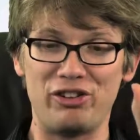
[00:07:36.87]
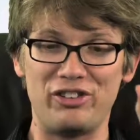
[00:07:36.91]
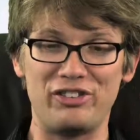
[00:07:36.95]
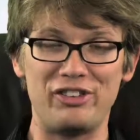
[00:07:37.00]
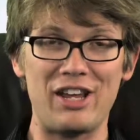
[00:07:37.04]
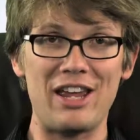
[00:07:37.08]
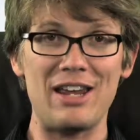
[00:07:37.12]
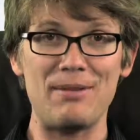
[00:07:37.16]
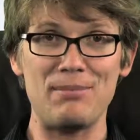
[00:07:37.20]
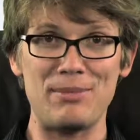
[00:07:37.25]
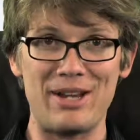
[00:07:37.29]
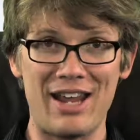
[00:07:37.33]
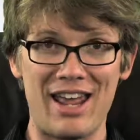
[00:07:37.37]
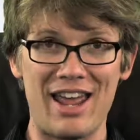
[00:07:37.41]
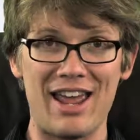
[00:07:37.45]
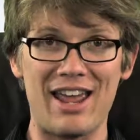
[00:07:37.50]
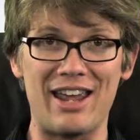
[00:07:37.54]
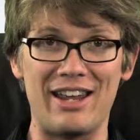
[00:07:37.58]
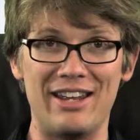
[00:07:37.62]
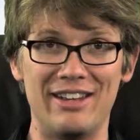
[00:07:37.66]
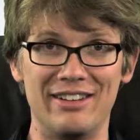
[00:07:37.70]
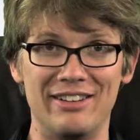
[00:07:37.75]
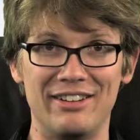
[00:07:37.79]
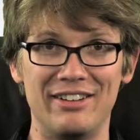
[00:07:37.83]
same
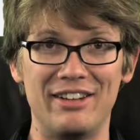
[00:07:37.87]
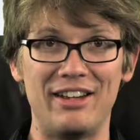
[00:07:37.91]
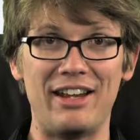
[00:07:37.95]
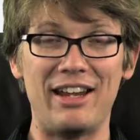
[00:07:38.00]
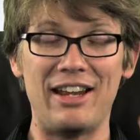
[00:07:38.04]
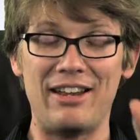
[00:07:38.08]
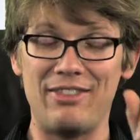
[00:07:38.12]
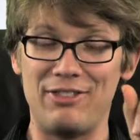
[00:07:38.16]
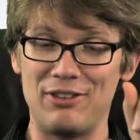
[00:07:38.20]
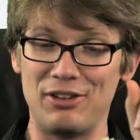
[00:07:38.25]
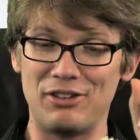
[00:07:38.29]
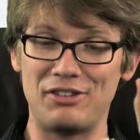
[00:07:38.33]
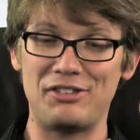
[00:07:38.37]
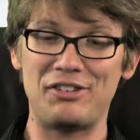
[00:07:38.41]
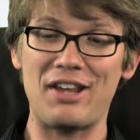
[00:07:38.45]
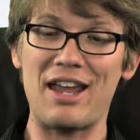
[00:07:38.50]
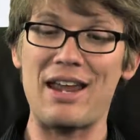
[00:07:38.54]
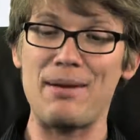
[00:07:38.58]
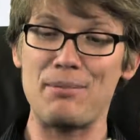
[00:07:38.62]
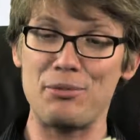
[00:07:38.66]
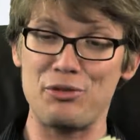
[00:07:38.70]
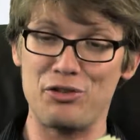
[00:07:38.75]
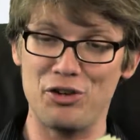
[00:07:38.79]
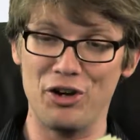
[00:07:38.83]
day, in the
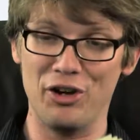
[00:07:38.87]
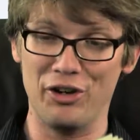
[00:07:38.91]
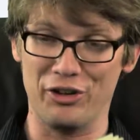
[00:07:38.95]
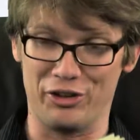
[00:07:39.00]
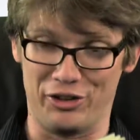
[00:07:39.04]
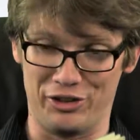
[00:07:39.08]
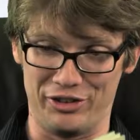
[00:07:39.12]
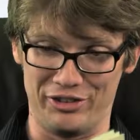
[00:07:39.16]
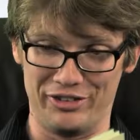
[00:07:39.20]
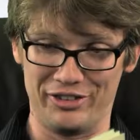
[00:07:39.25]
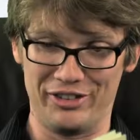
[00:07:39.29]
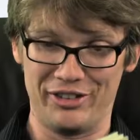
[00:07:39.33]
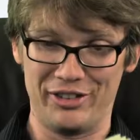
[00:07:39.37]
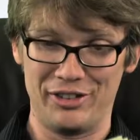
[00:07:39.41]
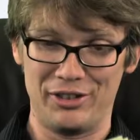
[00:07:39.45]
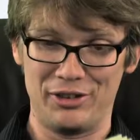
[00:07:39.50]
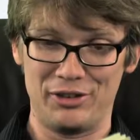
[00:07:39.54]
same journal,